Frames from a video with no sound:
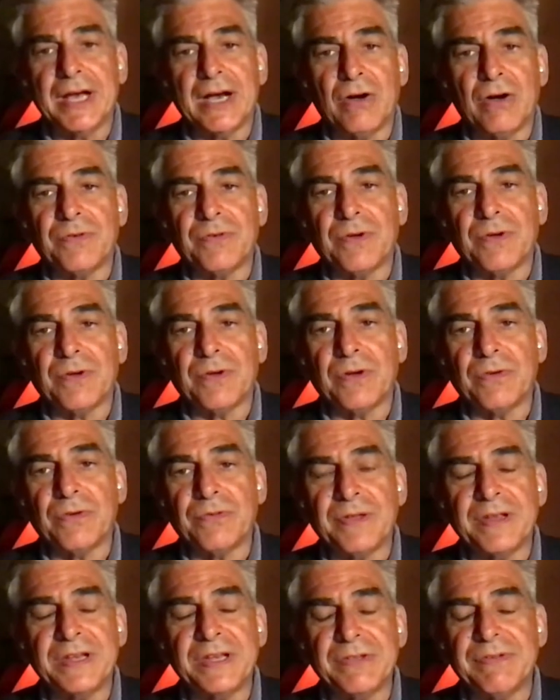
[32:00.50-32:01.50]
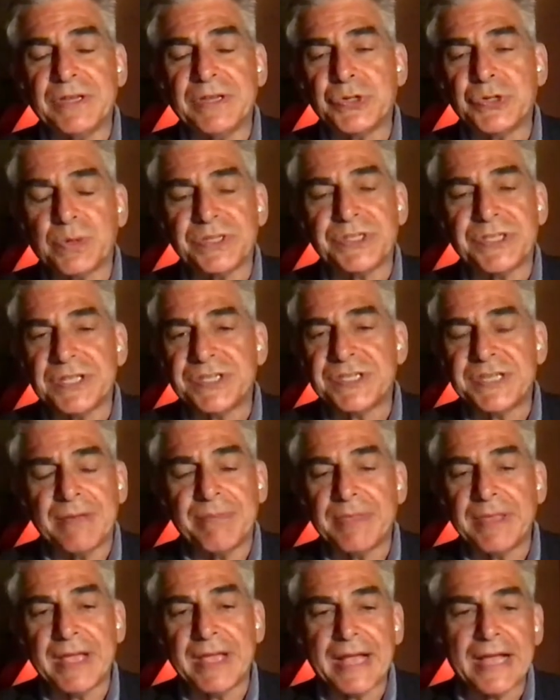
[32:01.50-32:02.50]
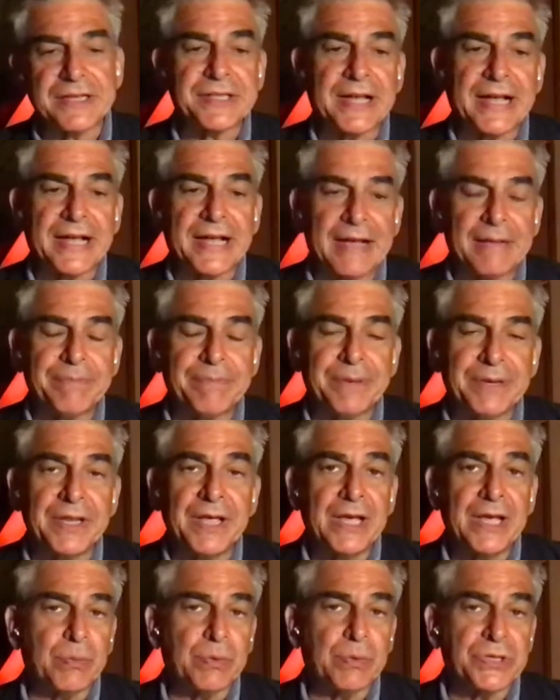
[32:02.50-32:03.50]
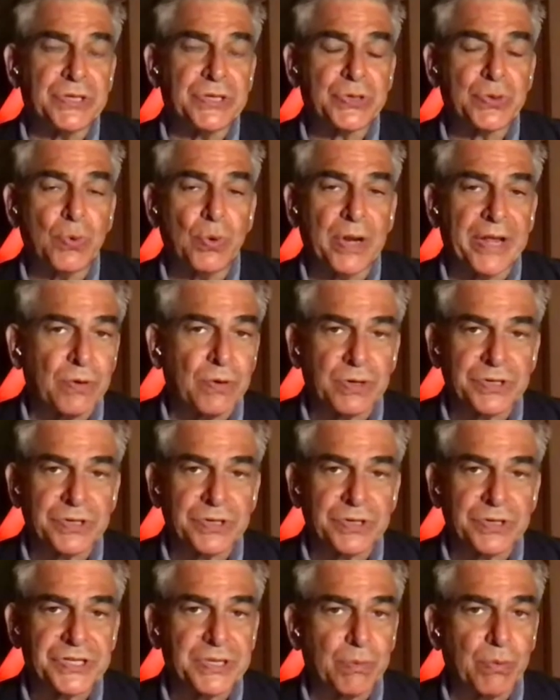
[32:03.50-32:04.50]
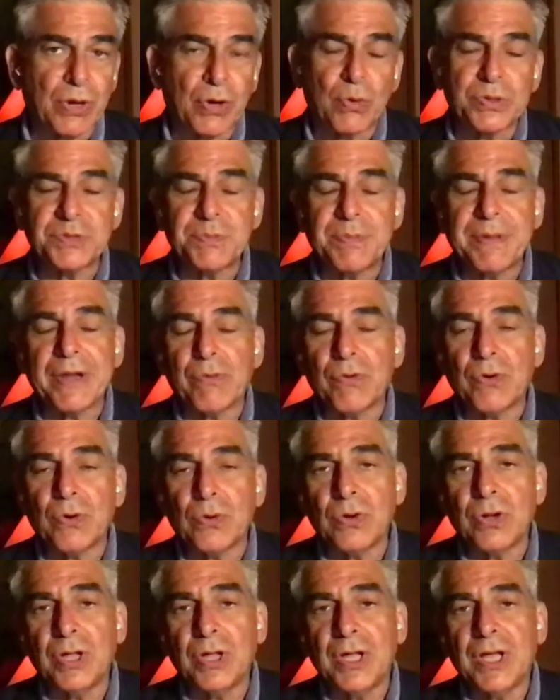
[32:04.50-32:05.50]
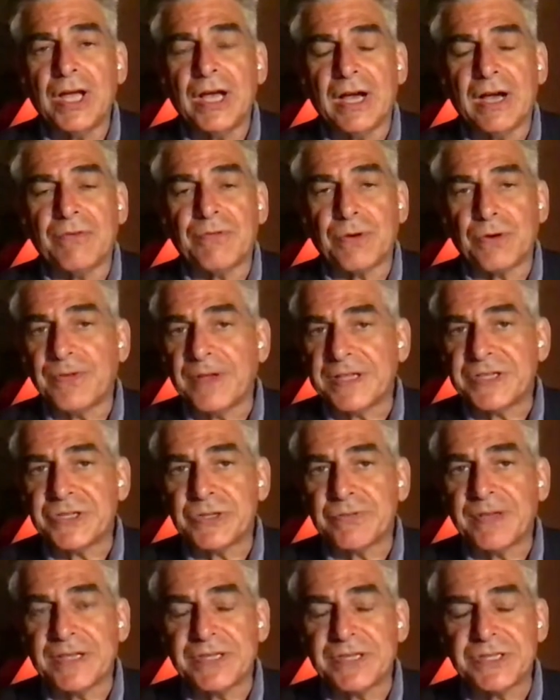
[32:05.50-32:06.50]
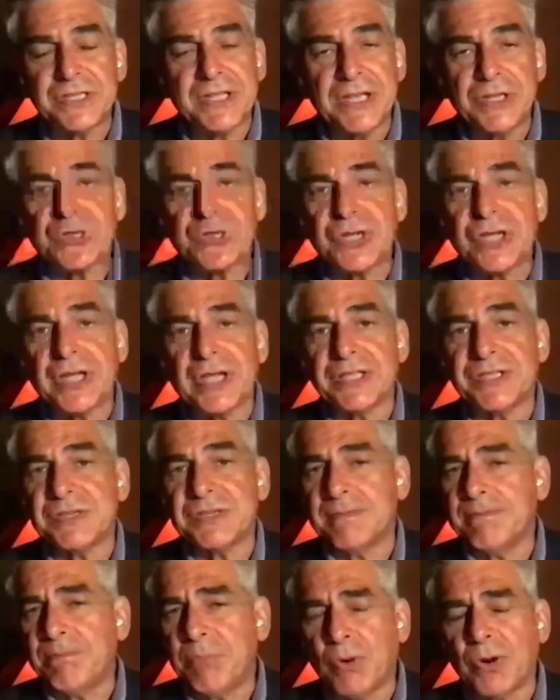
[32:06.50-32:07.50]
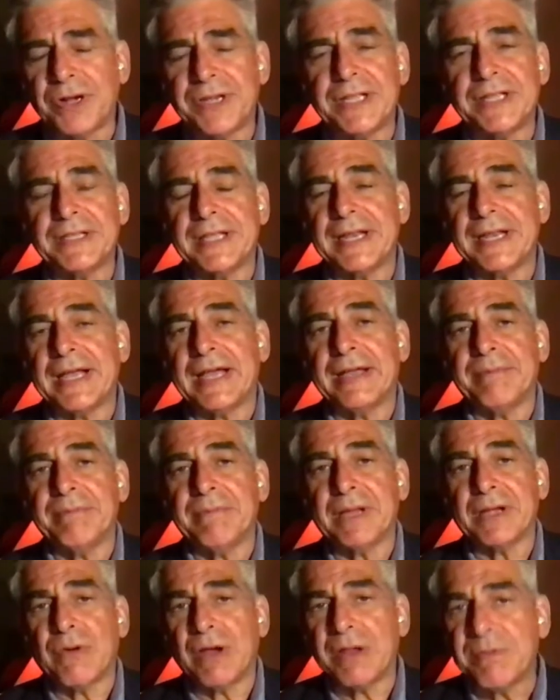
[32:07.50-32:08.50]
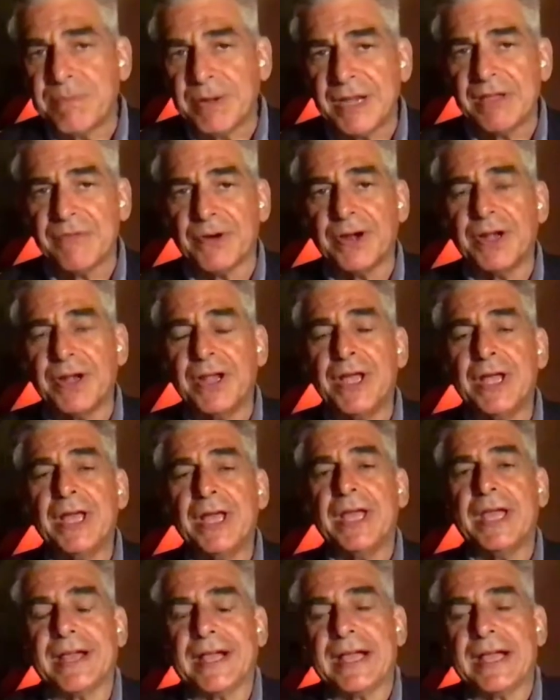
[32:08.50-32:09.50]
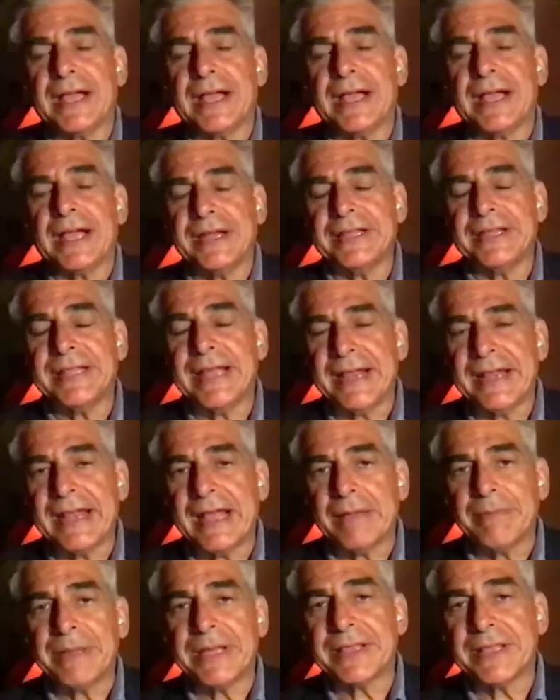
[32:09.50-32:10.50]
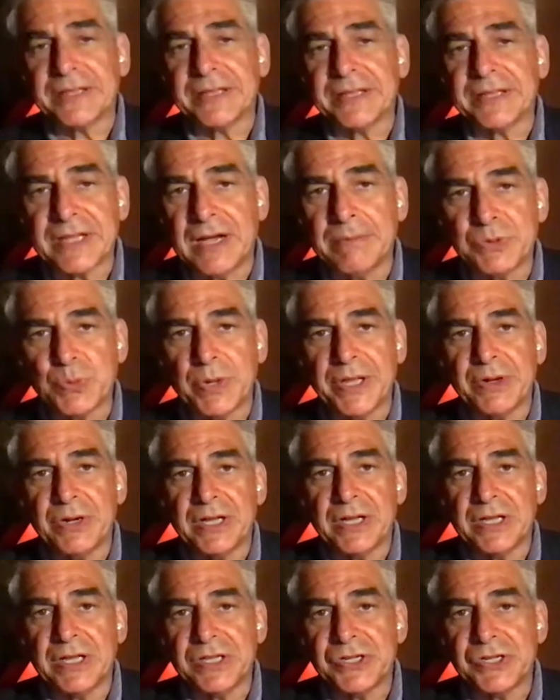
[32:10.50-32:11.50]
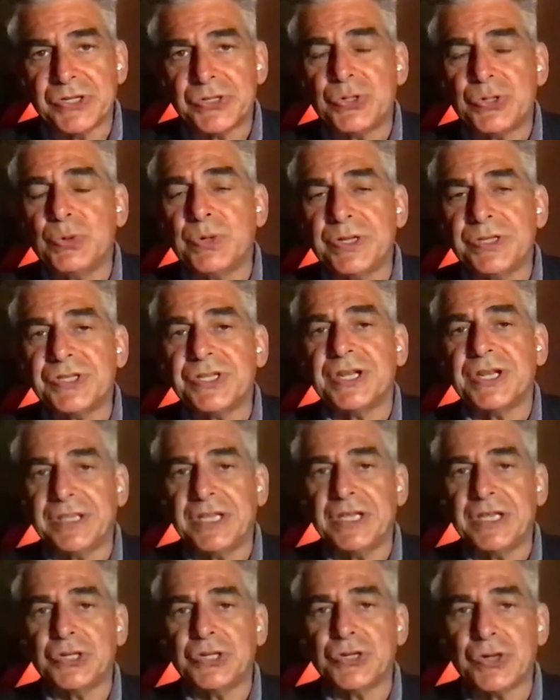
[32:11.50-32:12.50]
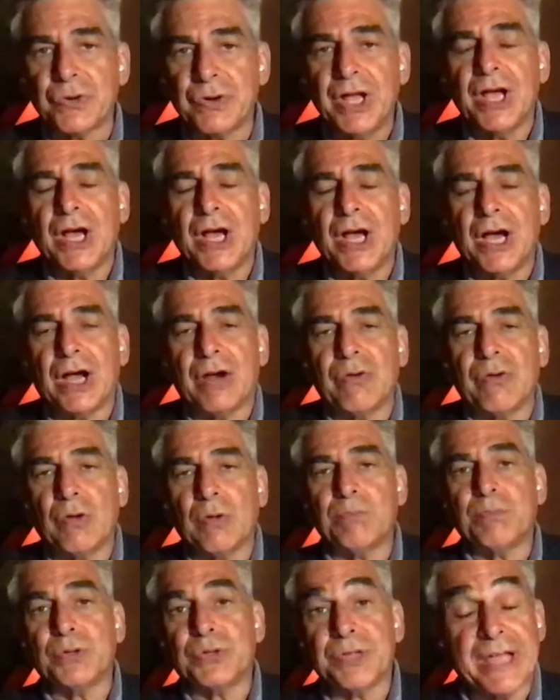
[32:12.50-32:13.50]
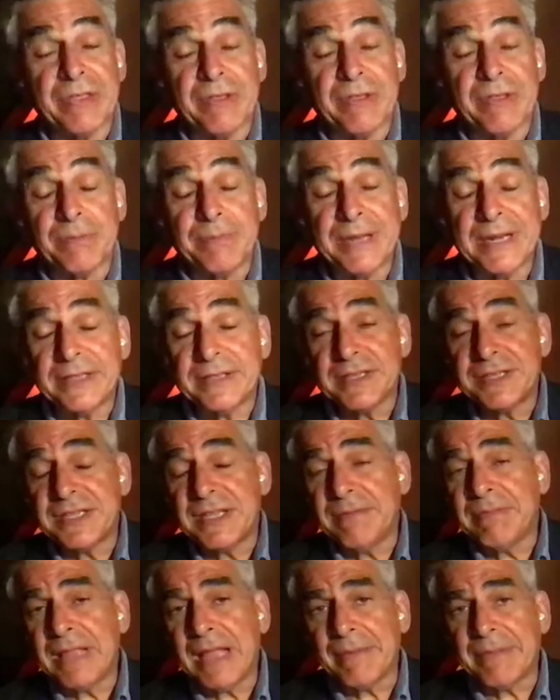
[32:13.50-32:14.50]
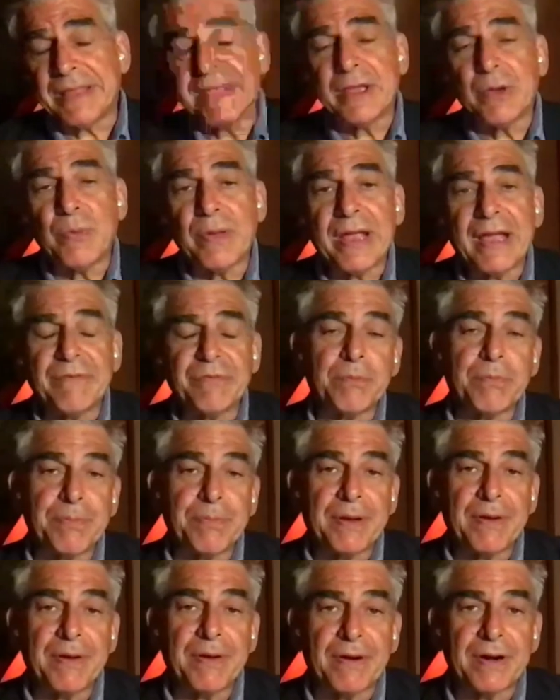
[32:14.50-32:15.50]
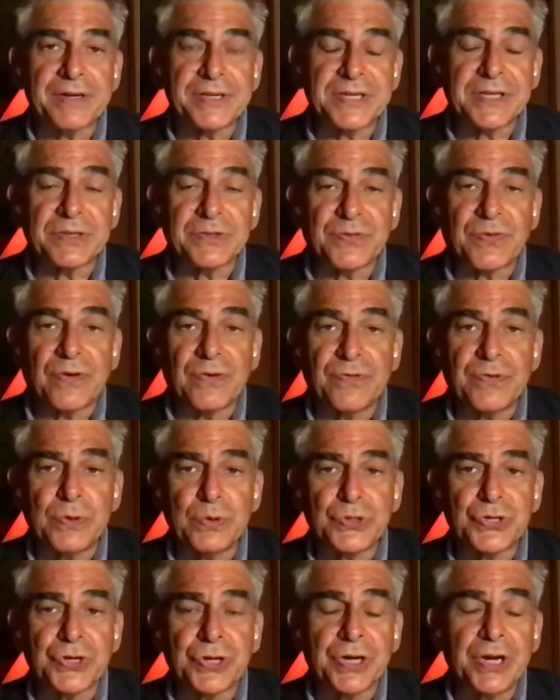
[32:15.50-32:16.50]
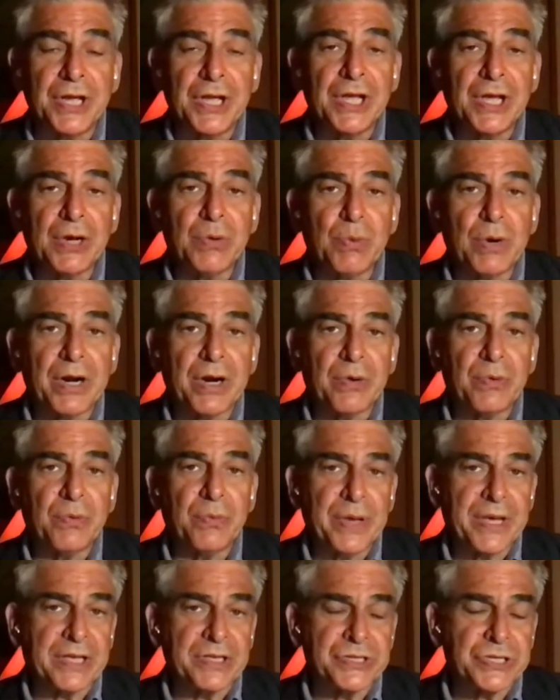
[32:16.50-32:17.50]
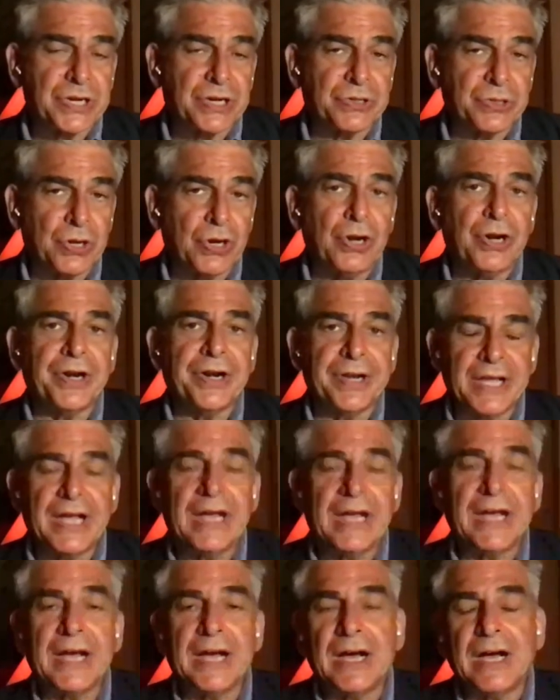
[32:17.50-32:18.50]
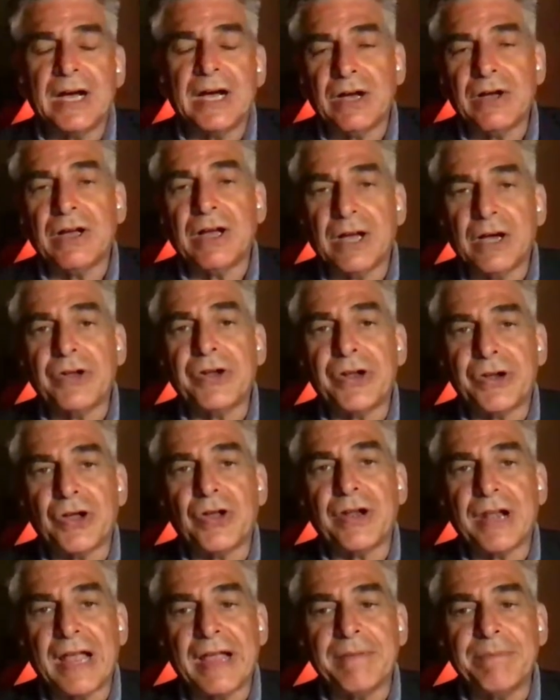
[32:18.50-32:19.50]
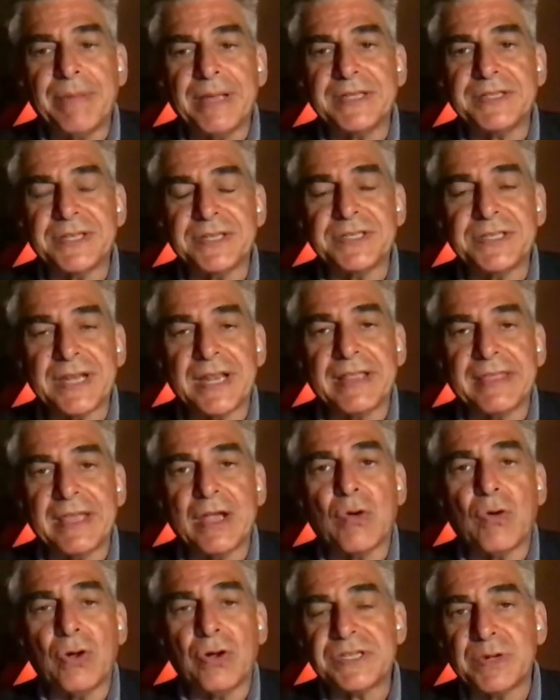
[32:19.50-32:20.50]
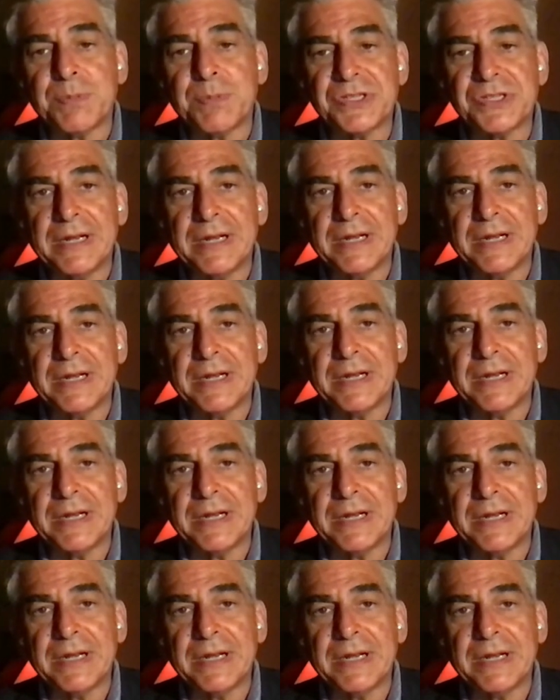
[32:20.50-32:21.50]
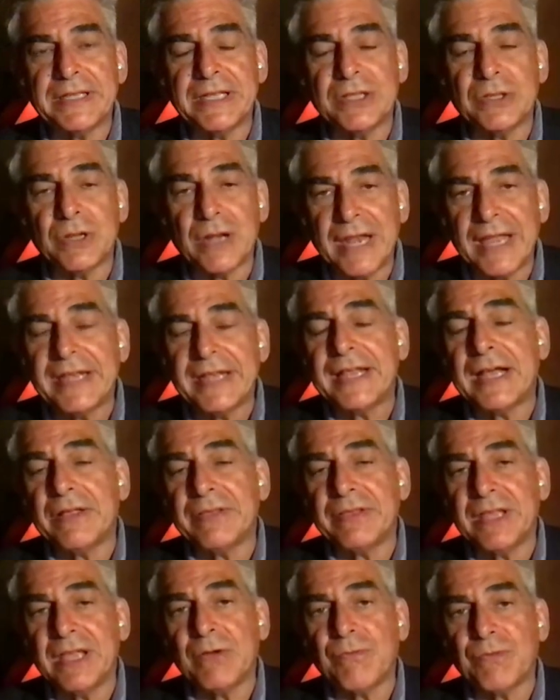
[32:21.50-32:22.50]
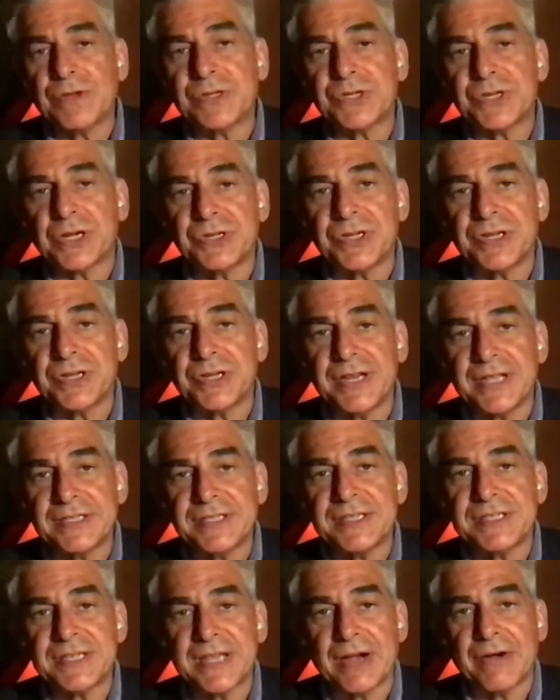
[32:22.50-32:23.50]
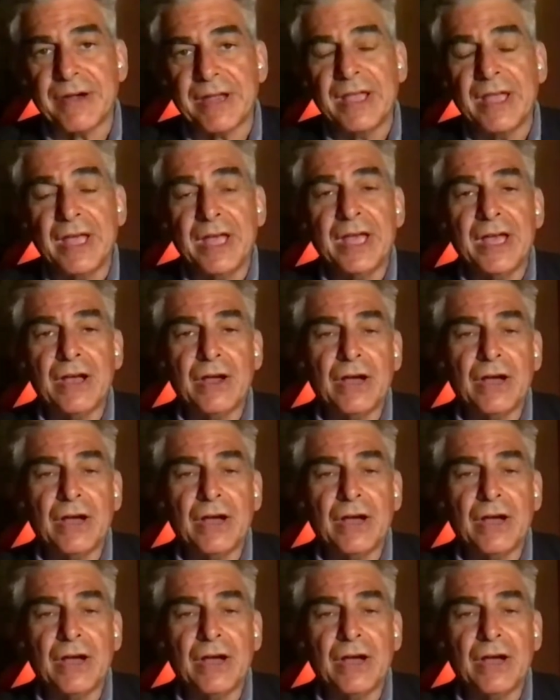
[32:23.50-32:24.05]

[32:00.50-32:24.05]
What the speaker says: of individuals. The same thing has to happen with schooling. Of course, there will always be a role for face-to-face teaching. It's important, and I'm a great believer in the kind of dynamic that comes when the students and a teacher are all put together. But at the same time, I think we have to prepare ourselves for a future where we can start to learn on an online basis. And I think all of us have a responsibility to lay down the infrastructure necessary